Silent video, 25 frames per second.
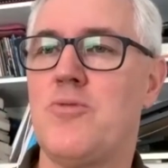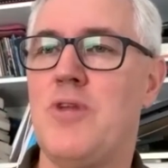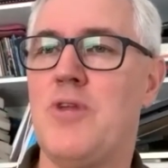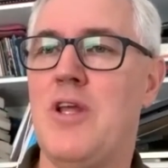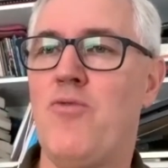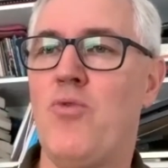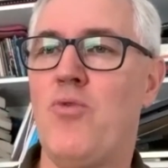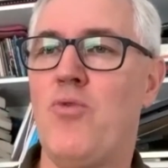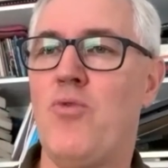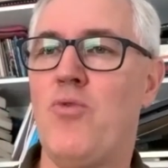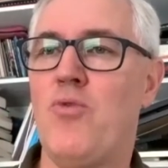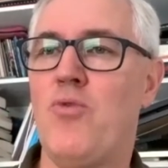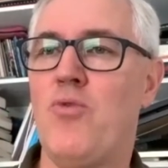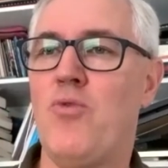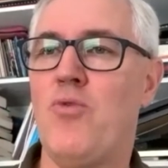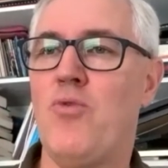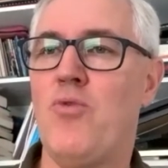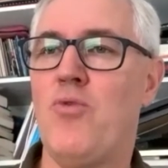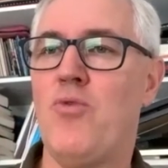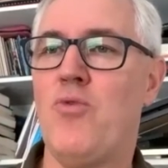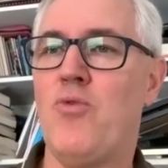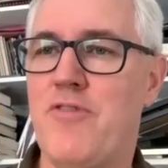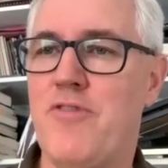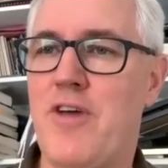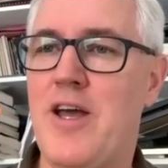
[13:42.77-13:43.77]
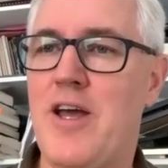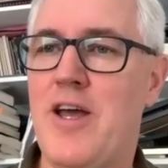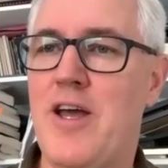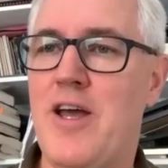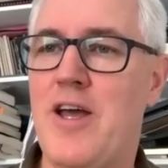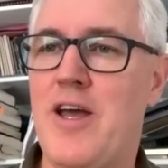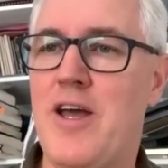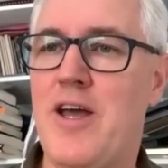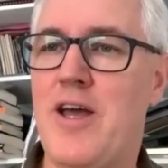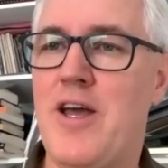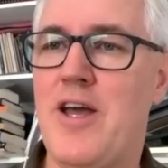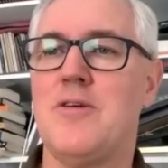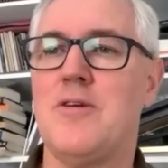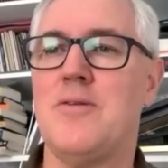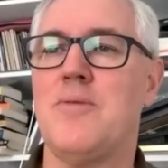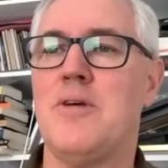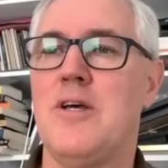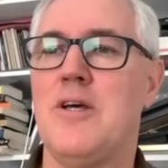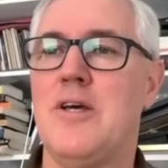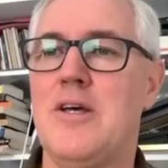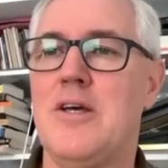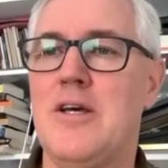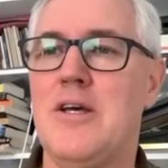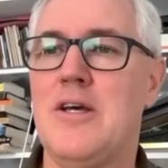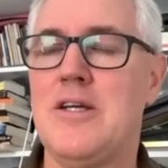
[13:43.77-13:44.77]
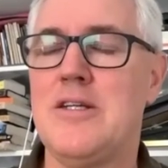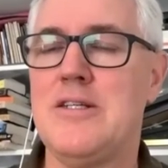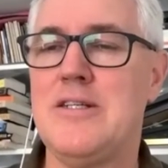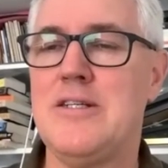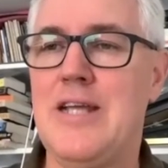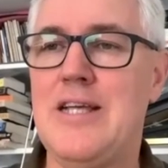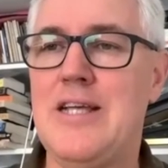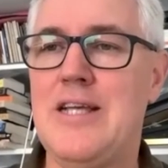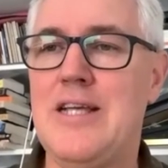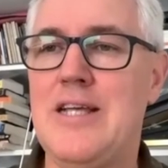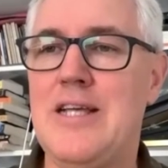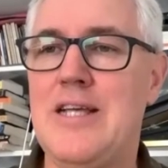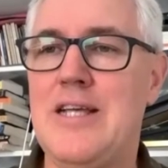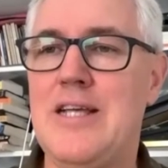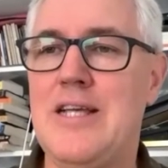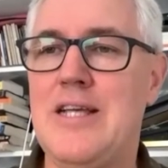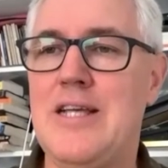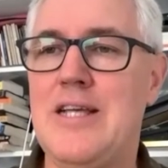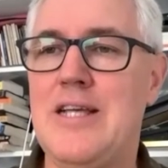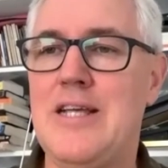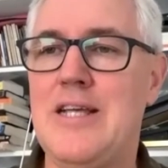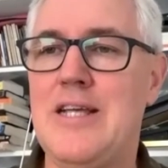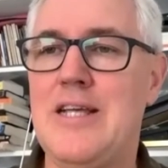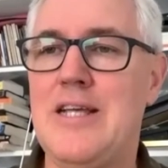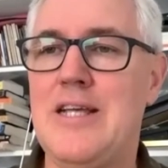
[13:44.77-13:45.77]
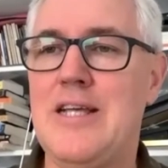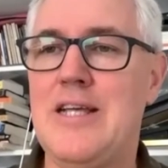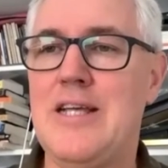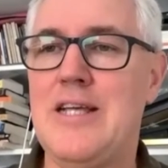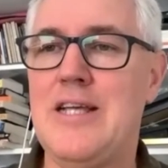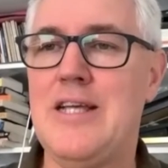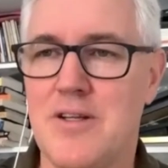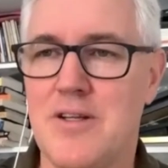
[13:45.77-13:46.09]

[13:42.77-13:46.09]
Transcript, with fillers: everyone to get off at what is the destination